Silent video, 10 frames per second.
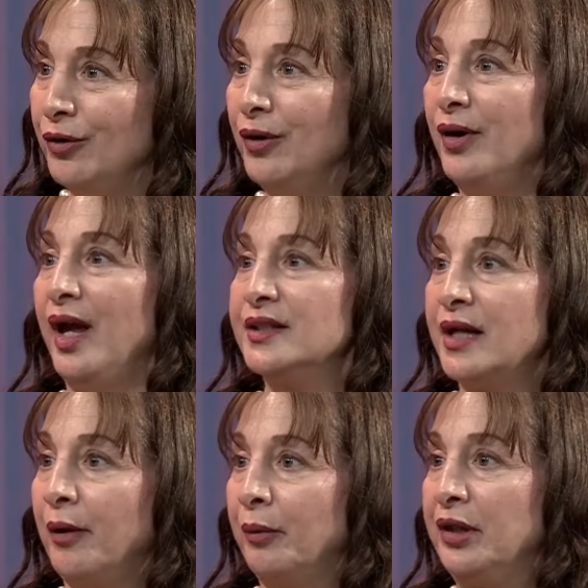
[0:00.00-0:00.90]
Amen. As
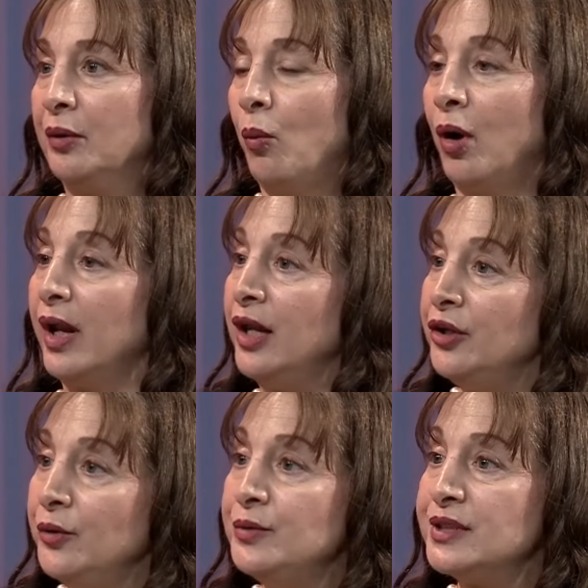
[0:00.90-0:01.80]
I read the Word. And
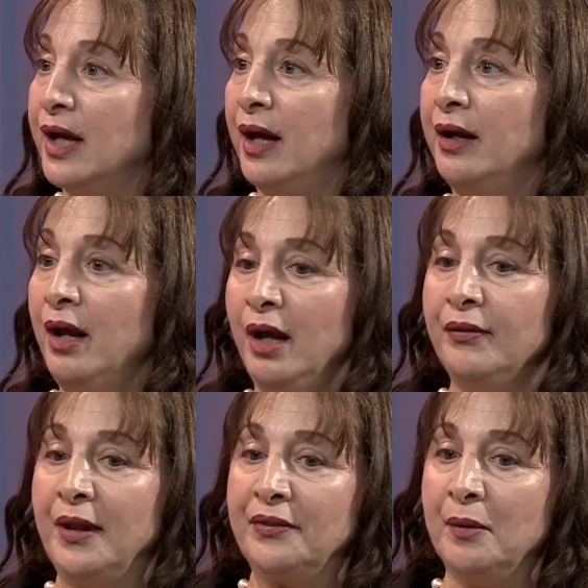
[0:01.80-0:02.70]
you said
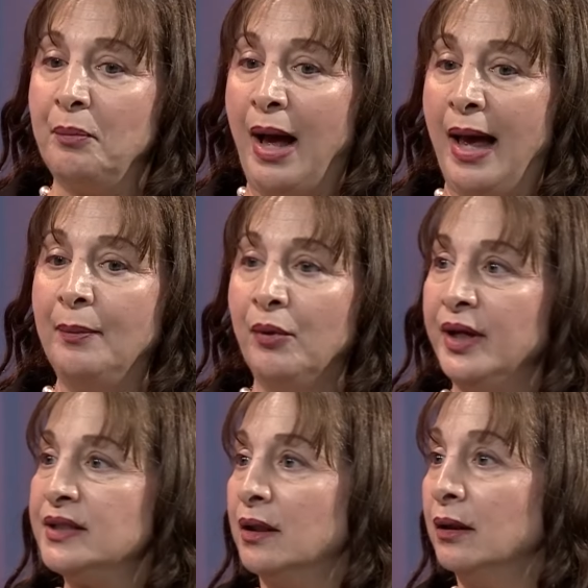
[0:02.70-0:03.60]
that the Bible
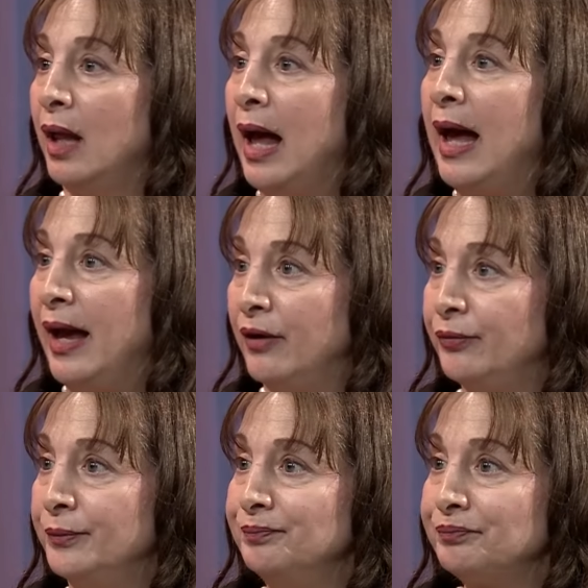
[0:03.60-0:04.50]
is
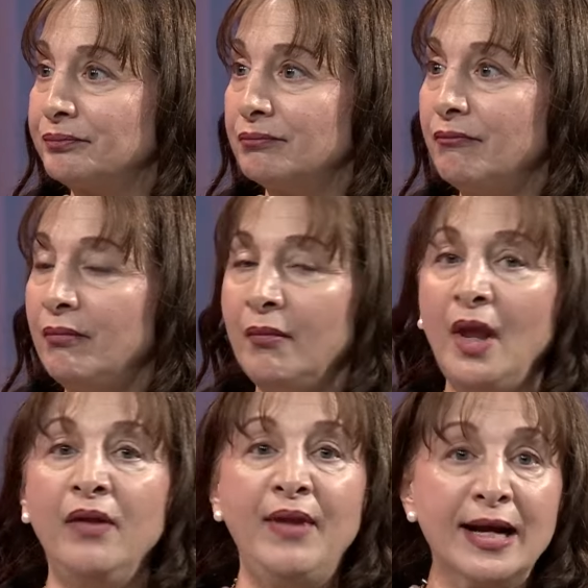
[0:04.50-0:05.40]
alive. Yes.
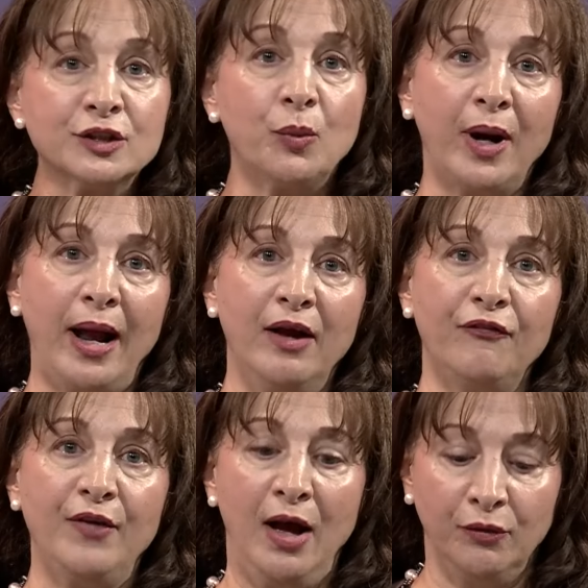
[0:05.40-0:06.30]
And that's what I have
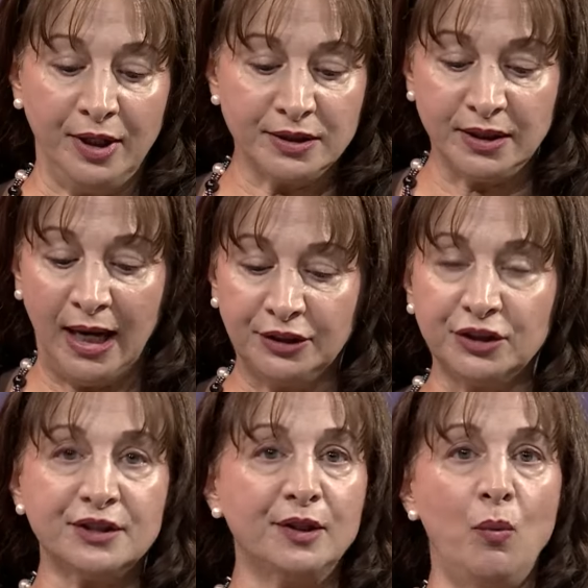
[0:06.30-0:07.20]
found. It's not
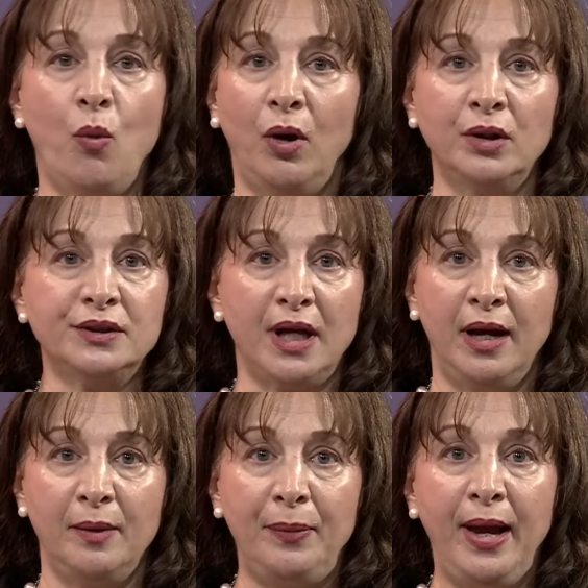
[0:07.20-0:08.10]
just some words
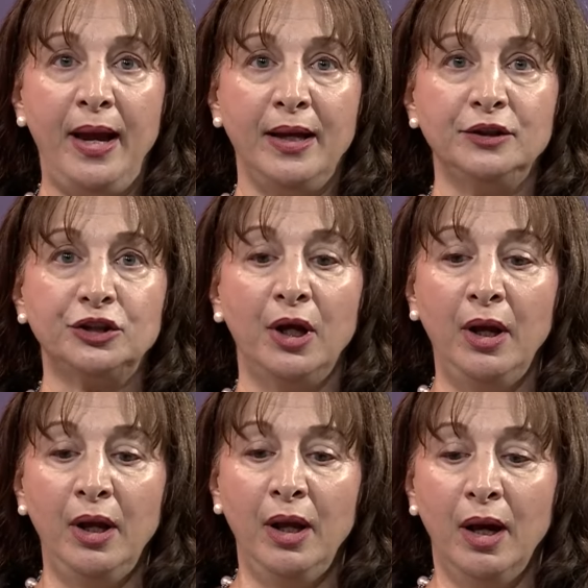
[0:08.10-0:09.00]
on a page,
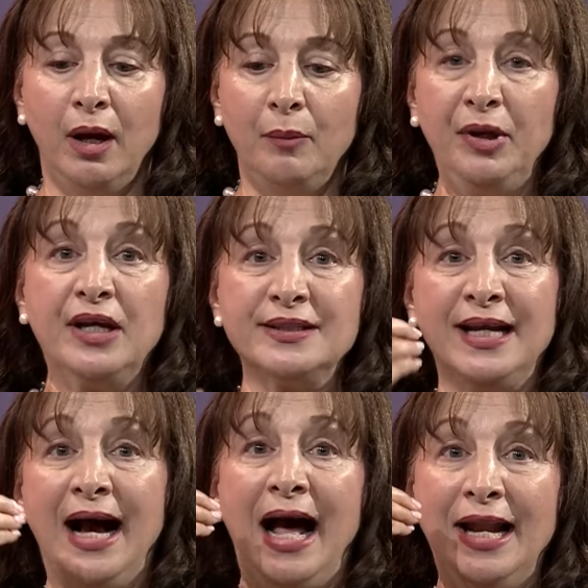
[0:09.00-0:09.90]
uh, because
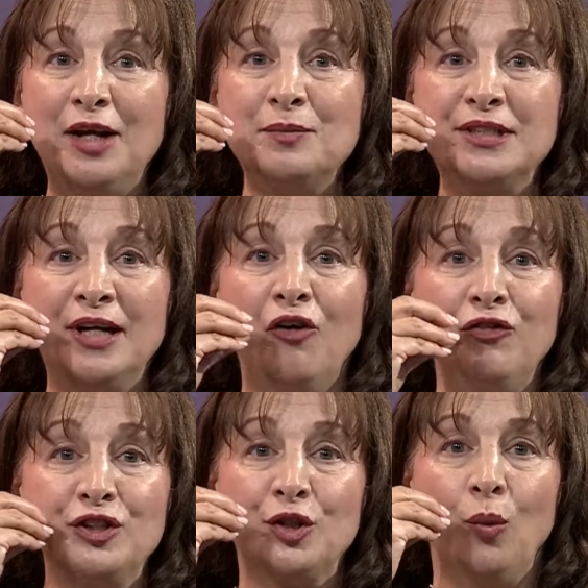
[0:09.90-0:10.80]
God himself
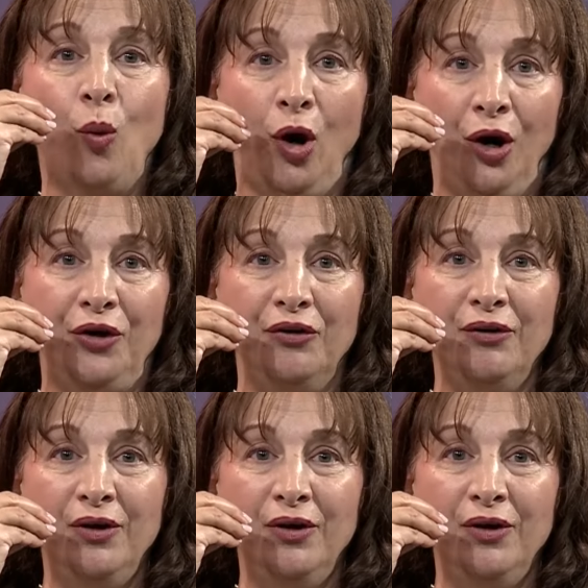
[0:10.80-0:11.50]
is the Word.